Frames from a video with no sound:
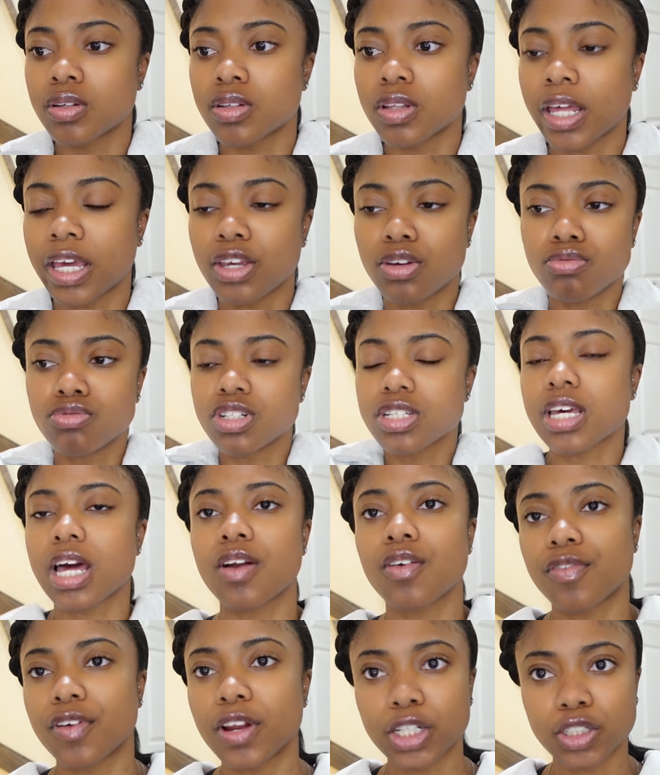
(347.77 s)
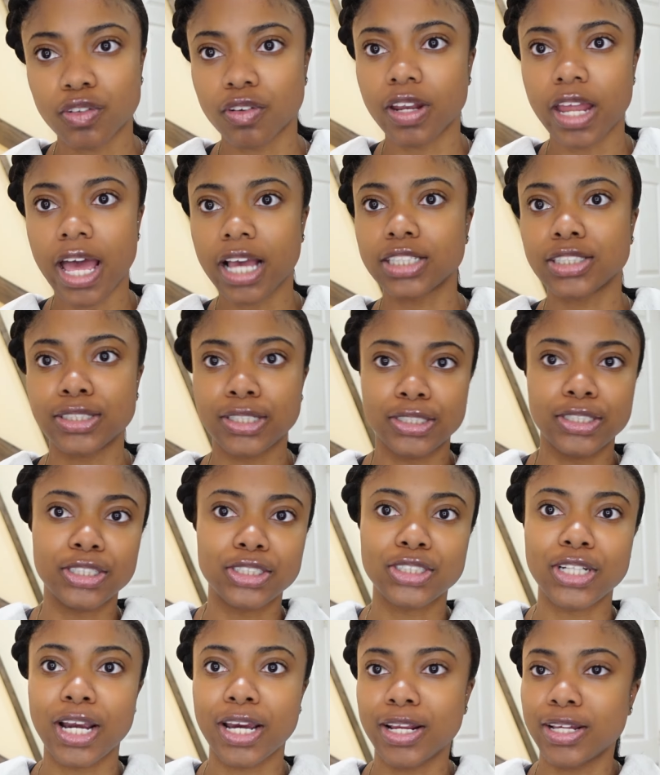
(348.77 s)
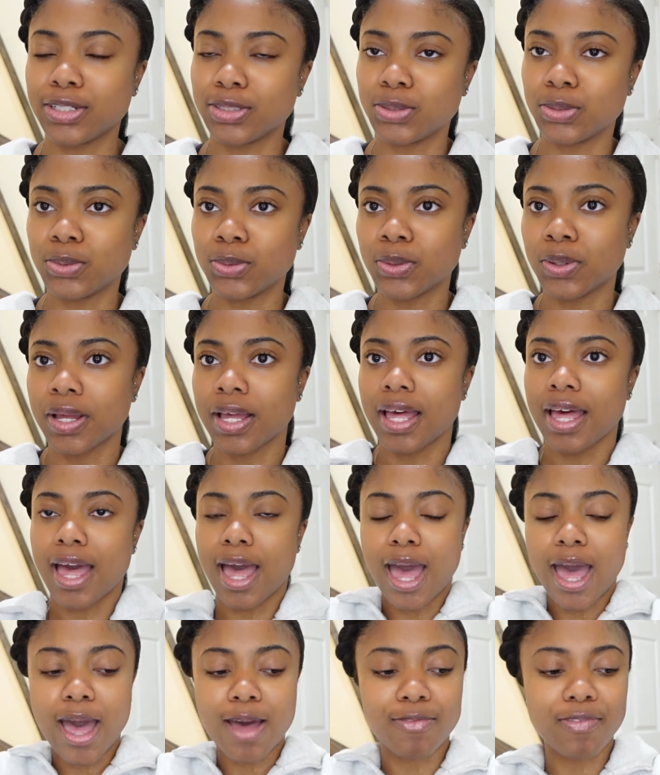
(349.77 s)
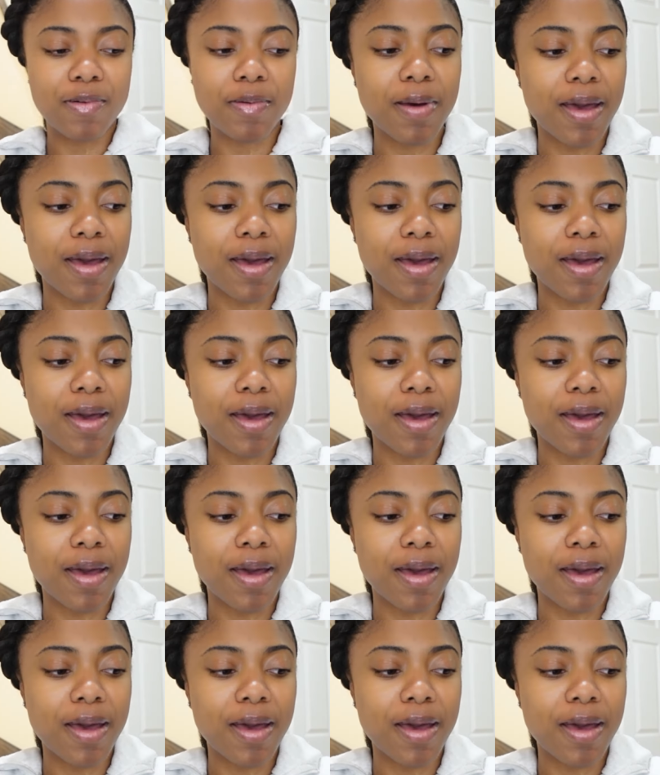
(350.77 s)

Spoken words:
like, you just got a fresh relaxer and you're trying to do a half up,